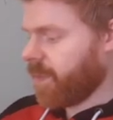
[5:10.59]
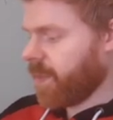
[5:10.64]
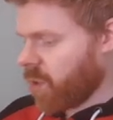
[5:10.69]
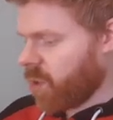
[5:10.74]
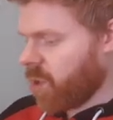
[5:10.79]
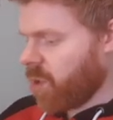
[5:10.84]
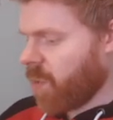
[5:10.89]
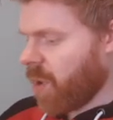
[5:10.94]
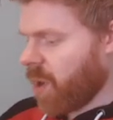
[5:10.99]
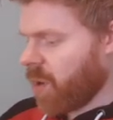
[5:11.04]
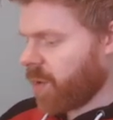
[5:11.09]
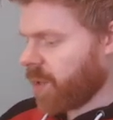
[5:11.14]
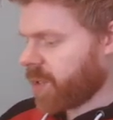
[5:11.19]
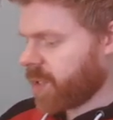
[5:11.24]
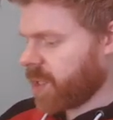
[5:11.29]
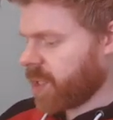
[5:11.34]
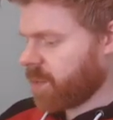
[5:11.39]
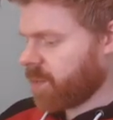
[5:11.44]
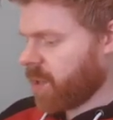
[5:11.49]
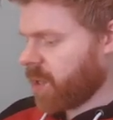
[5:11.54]
Kubo,
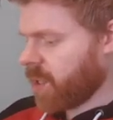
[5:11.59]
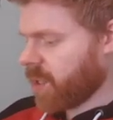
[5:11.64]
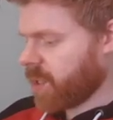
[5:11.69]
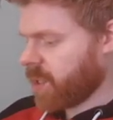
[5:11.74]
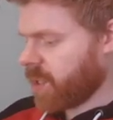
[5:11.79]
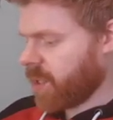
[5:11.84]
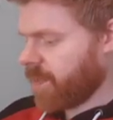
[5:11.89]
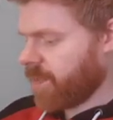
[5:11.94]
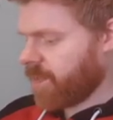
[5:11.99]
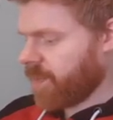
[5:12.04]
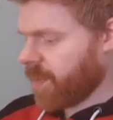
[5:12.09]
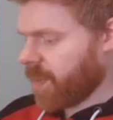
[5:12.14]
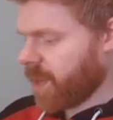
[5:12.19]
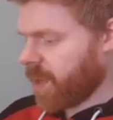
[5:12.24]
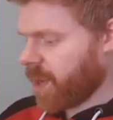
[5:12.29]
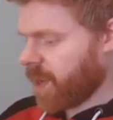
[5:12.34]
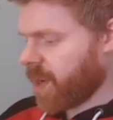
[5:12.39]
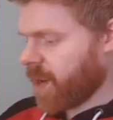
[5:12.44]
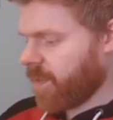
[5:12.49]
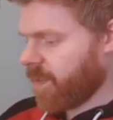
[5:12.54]
Assist Master,
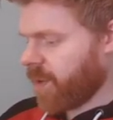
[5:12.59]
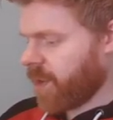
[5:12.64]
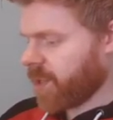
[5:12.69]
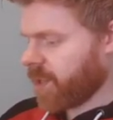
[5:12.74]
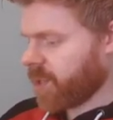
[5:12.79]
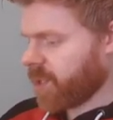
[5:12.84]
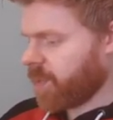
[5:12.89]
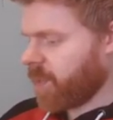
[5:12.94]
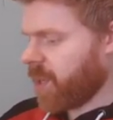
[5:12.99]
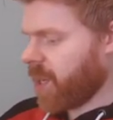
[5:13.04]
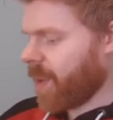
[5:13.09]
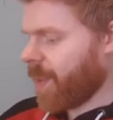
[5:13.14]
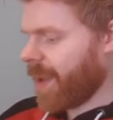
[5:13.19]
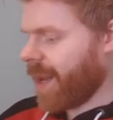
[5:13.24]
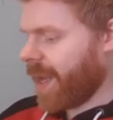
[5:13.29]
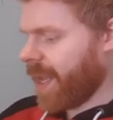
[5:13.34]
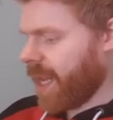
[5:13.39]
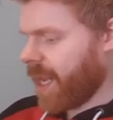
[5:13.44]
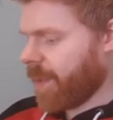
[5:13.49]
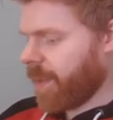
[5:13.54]
Alvarez. I'll speed up a
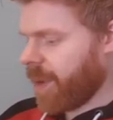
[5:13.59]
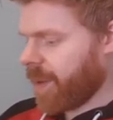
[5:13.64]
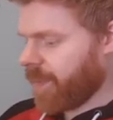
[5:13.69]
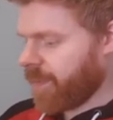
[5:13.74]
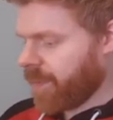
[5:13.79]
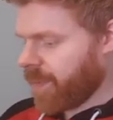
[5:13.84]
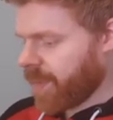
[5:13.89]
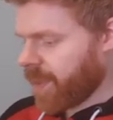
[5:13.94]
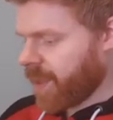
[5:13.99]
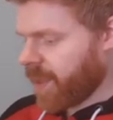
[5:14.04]
little bit.